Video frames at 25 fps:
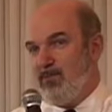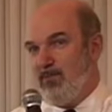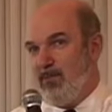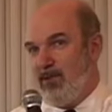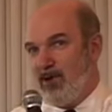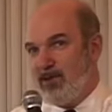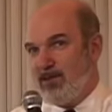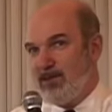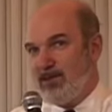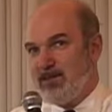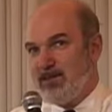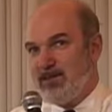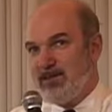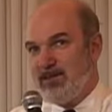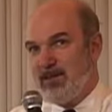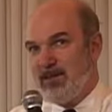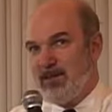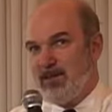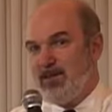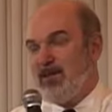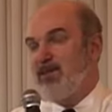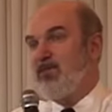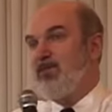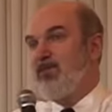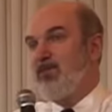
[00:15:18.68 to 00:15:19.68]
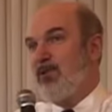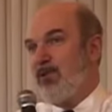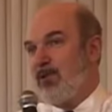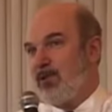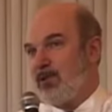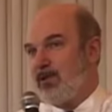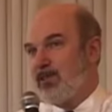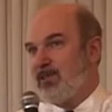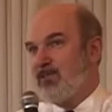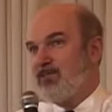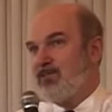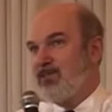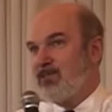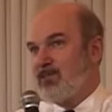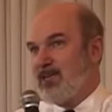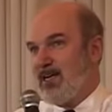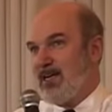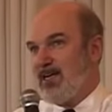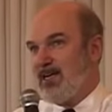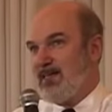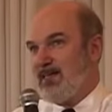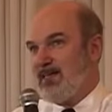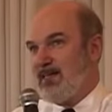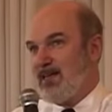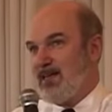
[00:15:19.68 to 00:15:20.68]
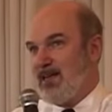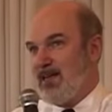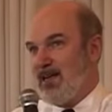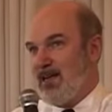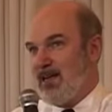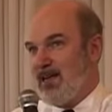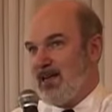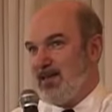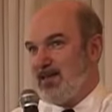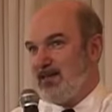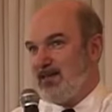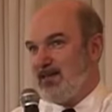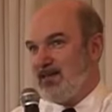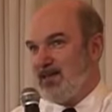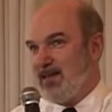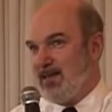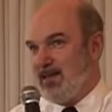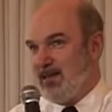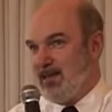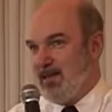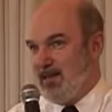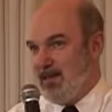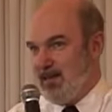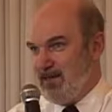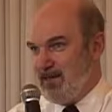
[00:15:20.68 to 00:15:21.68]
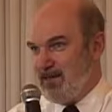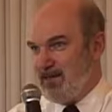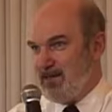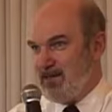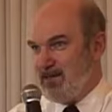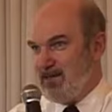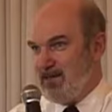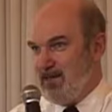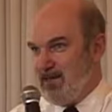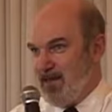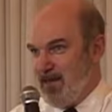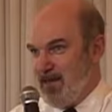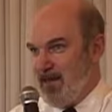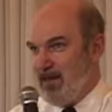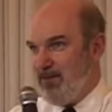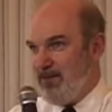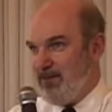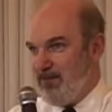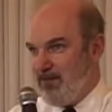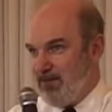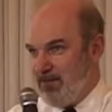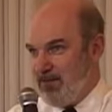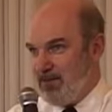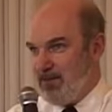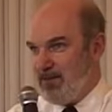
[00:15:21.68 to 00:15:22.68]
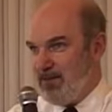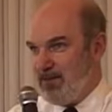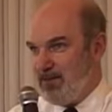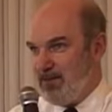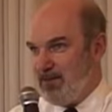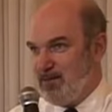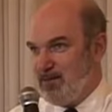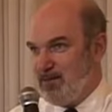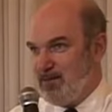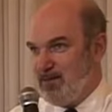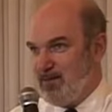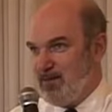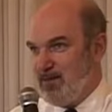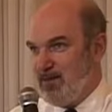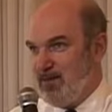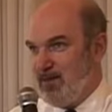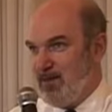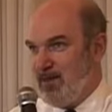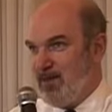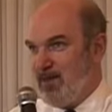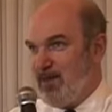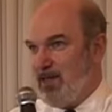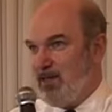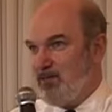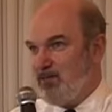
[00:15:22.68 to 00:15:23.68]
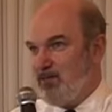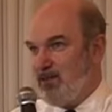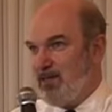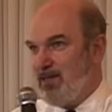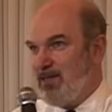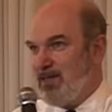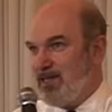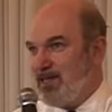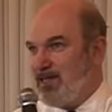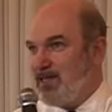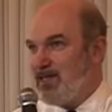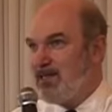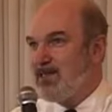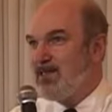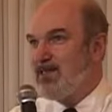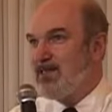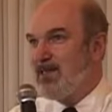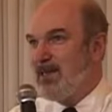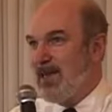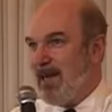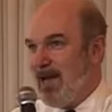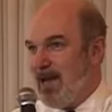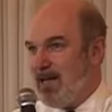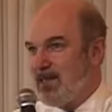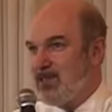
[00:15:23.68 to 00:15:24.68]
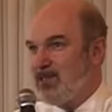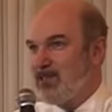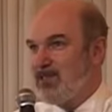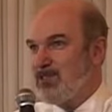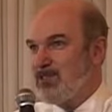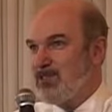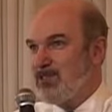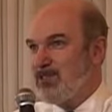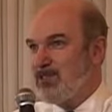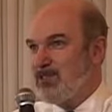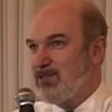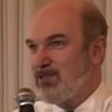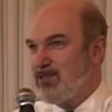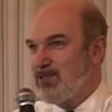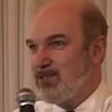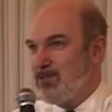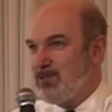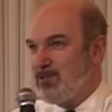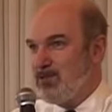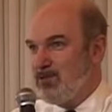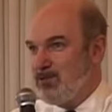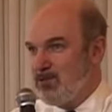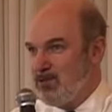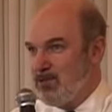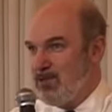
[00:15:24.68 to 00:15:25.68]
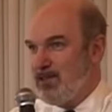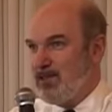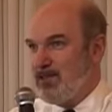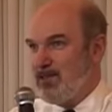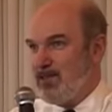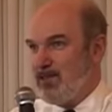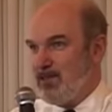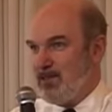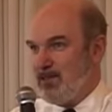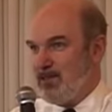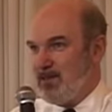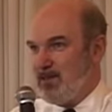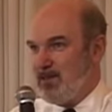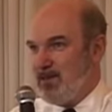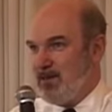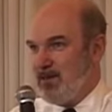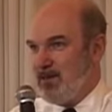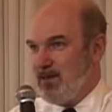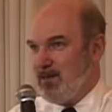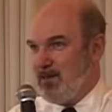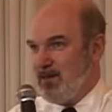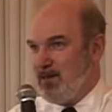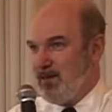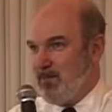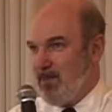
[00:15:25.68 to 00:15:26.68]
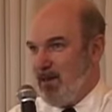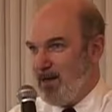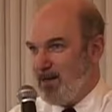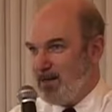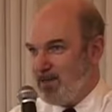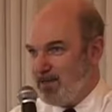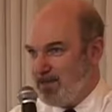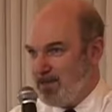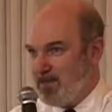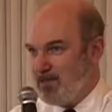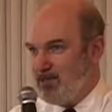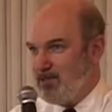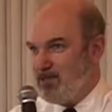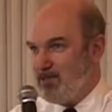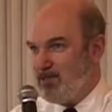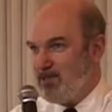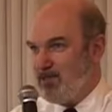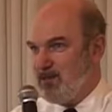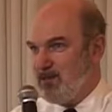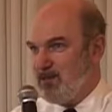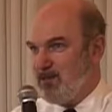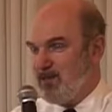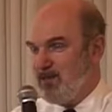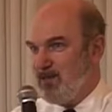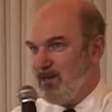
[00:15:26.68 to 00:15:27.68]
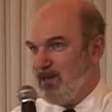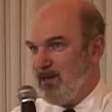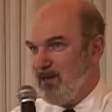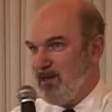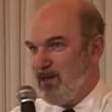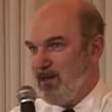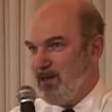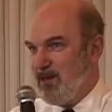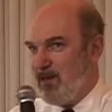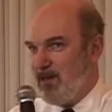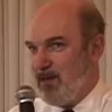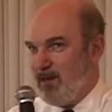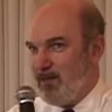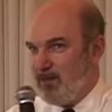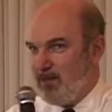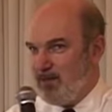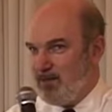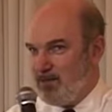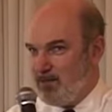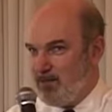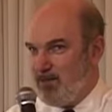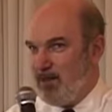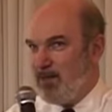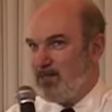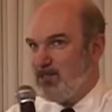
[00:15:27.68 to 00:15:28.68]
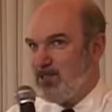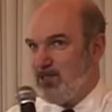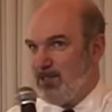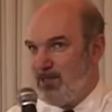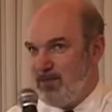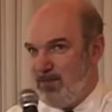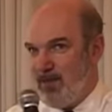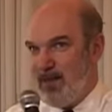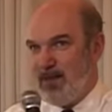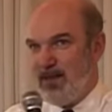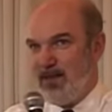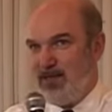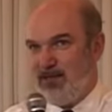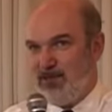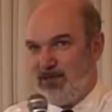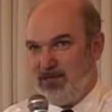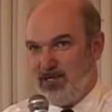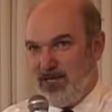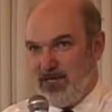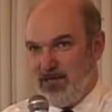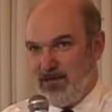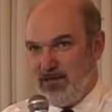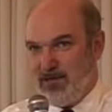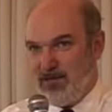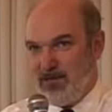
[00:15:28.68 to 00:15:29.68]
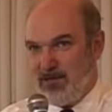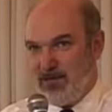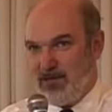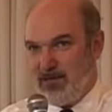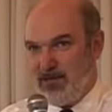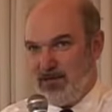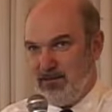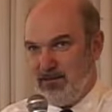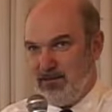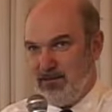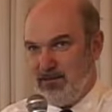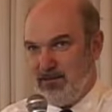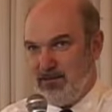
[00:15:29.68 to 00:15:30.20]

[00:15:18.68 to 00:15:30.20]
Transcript: what the World Evangelical Alliance is there for, that we need a larger unity among Christians and especially among evangelicals.